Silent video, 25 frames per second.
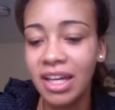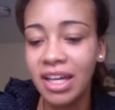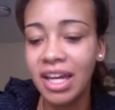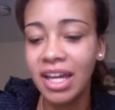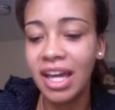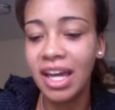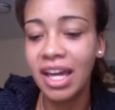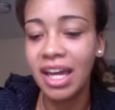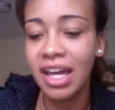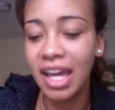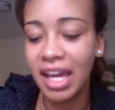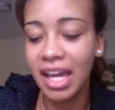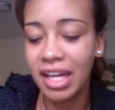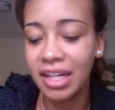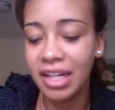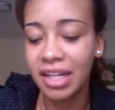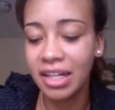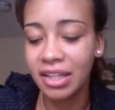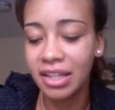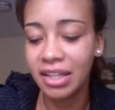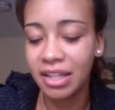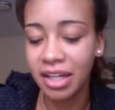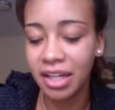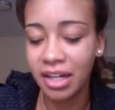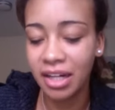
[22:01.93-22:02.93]

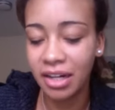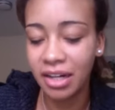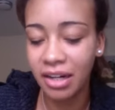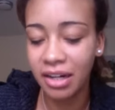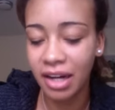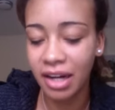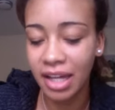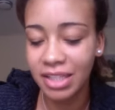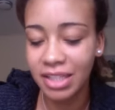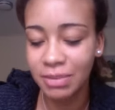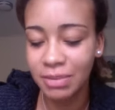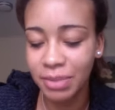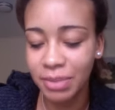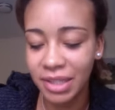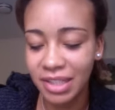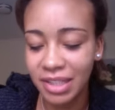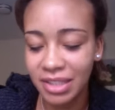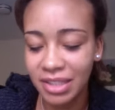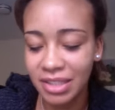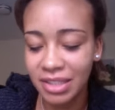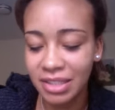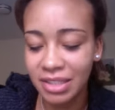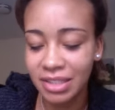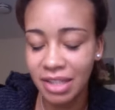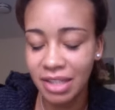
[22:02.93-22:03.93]
And there has
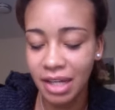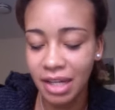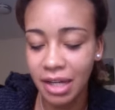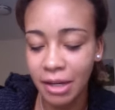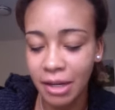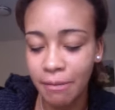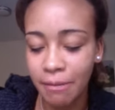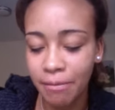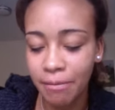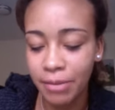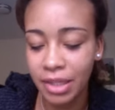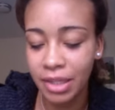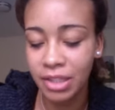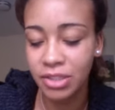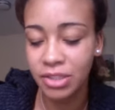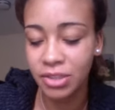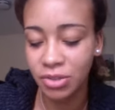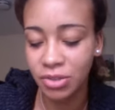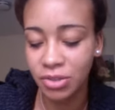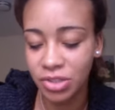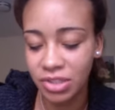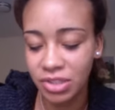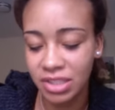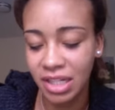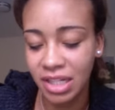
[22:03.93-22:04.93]
been, in the
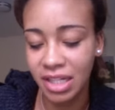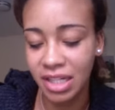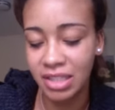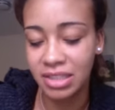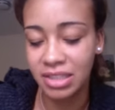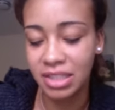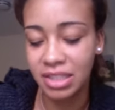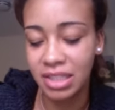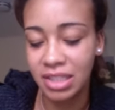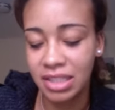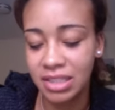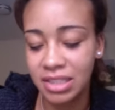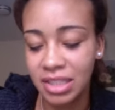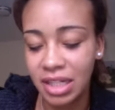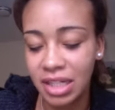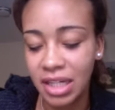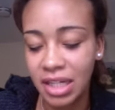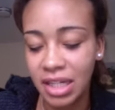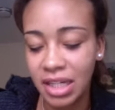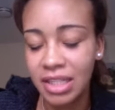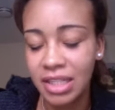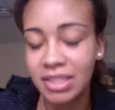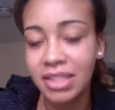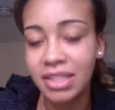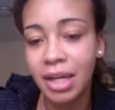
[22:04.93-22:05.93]
social sciences,
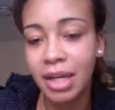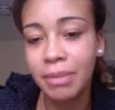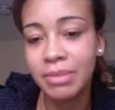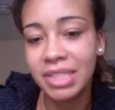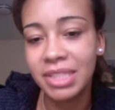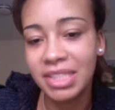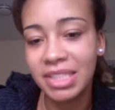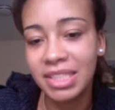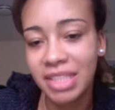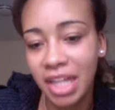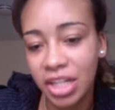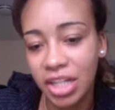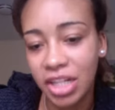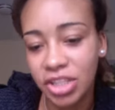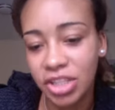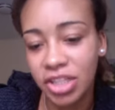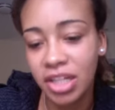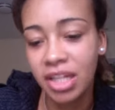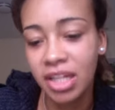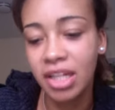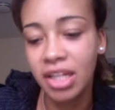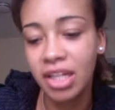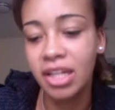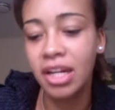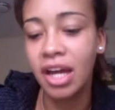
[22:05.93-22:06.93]
some
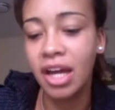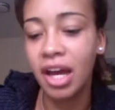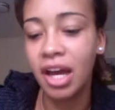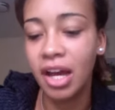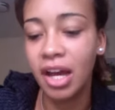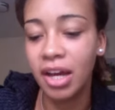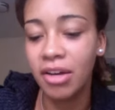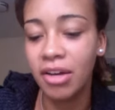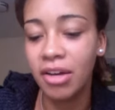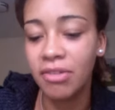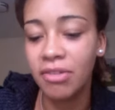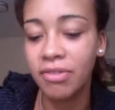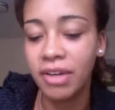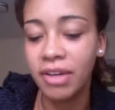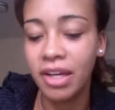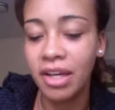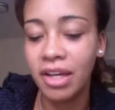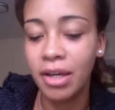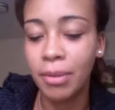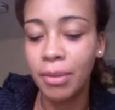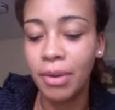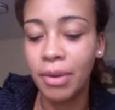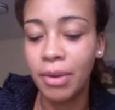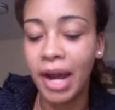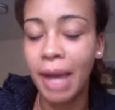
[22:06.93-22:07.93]
discussion of
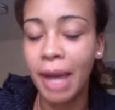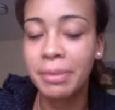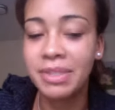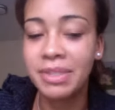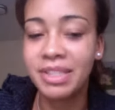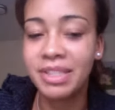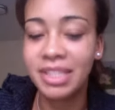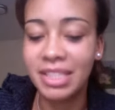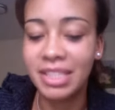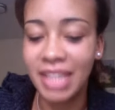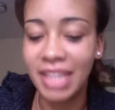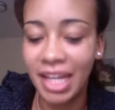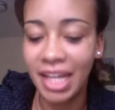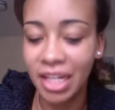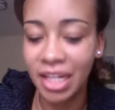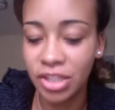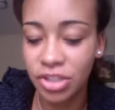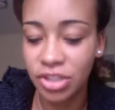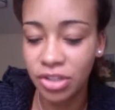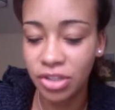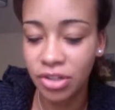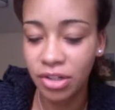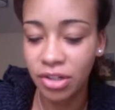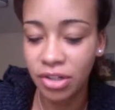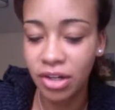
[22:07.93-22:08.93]
perhaps the
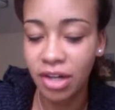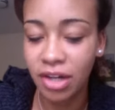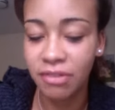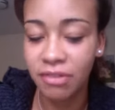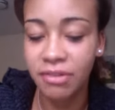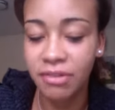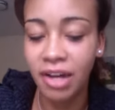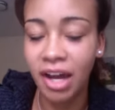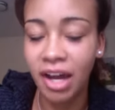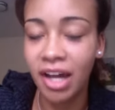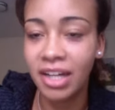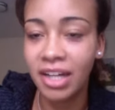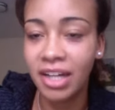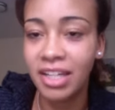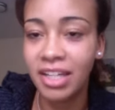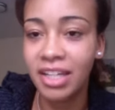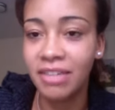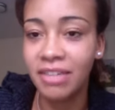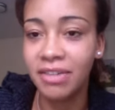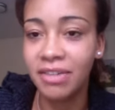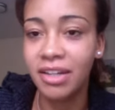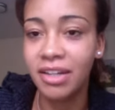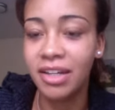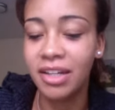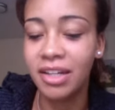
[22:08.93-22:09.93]
danger of not
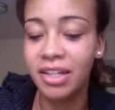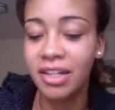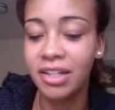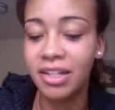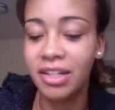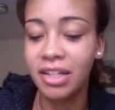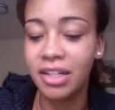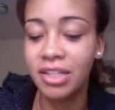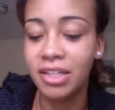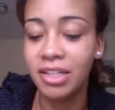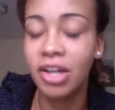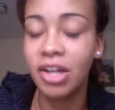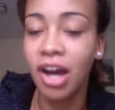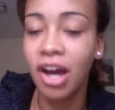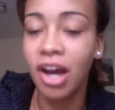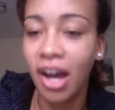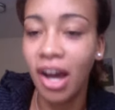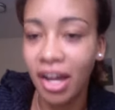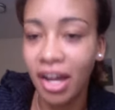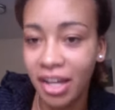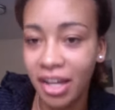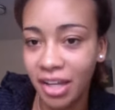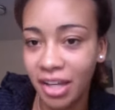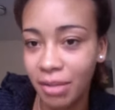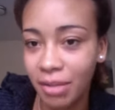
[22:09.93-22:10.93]
even
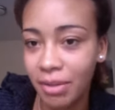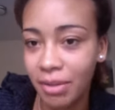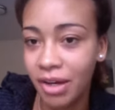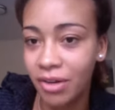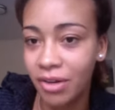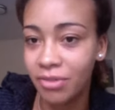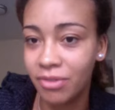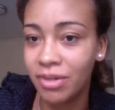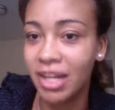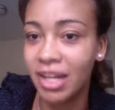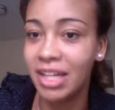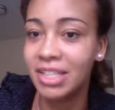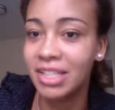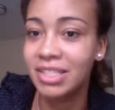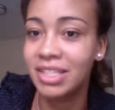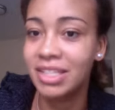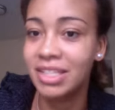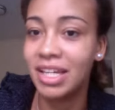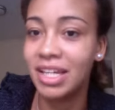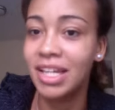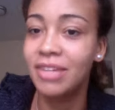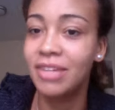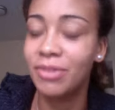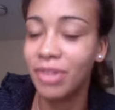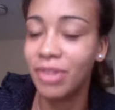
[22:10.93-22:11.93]
talking about race
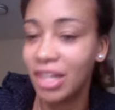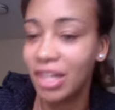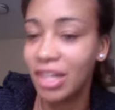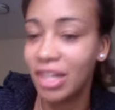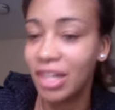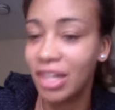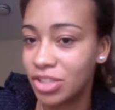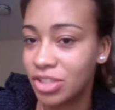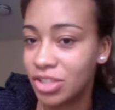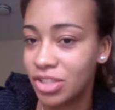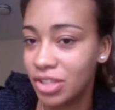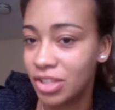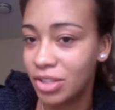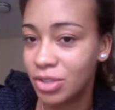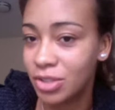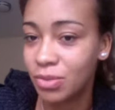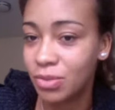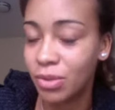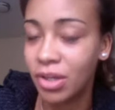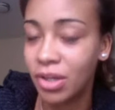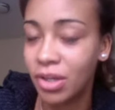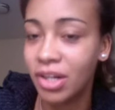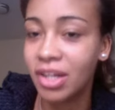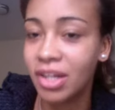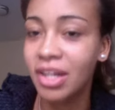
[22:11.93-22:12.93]
in relation to this
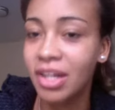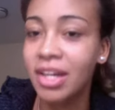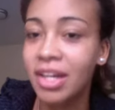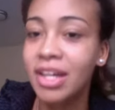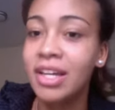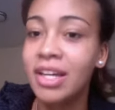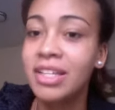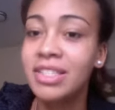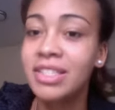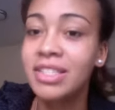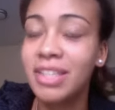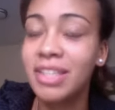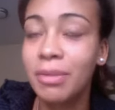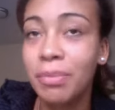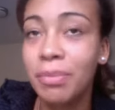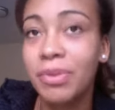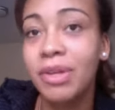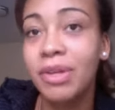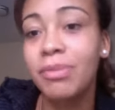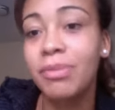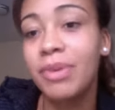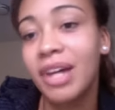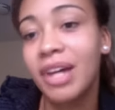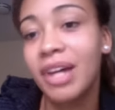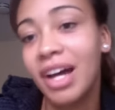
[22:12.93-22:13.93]
work, simply
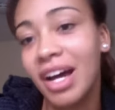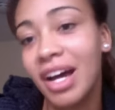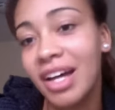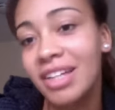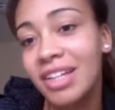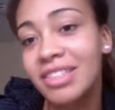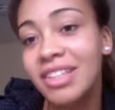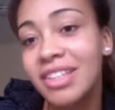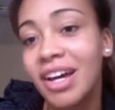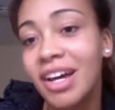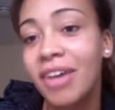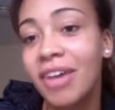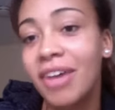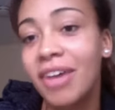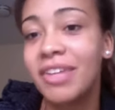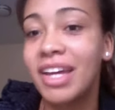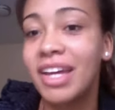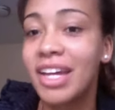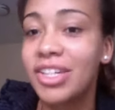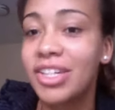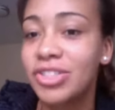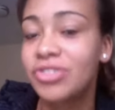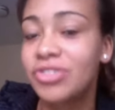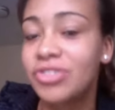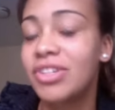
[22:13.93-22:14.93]
because of the
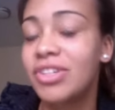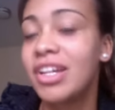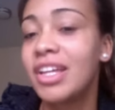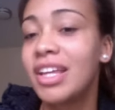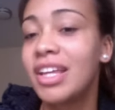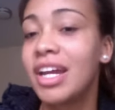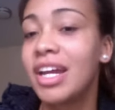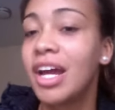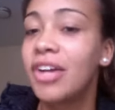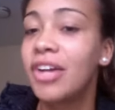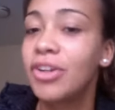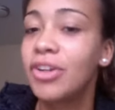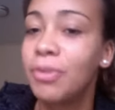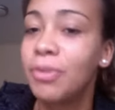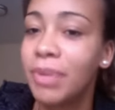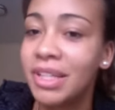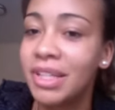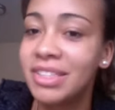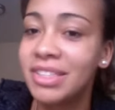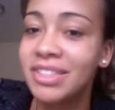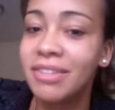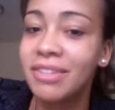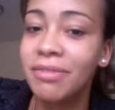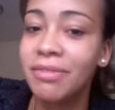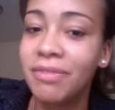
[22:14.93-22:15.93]
history that underpins
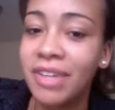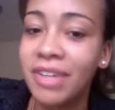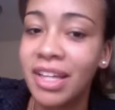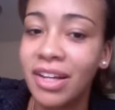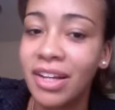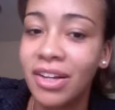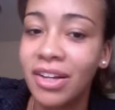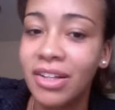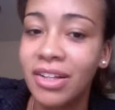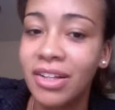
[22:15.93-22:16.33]
the field.